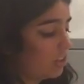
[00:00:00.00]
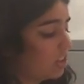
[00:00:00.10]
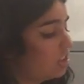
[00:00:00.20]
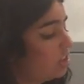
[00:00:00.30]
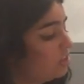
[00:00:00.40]

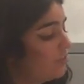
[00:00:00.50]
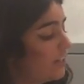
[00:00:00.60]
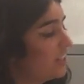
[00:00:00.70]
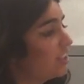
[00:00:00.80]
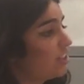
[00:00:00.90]
Because she's
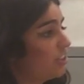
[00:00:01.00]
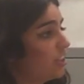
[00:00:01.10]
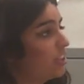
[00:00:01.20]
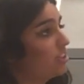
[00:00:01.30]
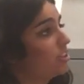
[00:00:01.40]
very sure
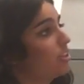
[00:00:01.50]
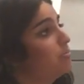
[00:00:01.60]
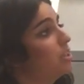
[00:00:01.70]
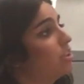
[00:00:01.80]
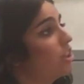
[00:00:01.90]
that there's going
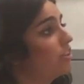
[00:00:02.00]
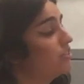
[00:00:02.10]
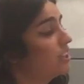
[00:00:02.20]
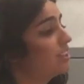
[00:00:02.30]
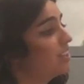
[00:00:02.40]
to be a lot of
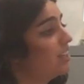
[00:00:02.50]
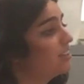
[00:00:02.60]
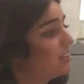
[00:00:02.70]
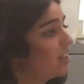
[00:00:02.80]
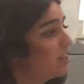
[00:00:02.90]

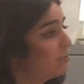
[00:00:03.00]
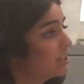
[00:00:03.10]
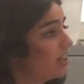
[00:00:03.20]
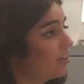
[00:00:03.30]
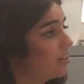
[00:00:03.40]
success that
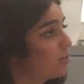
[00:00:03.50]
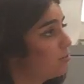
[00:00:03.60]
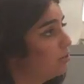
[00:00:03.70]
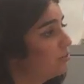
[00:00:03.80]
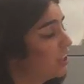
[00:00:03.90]
comes out of this
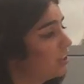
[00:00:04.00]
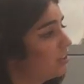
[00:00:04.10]
movie.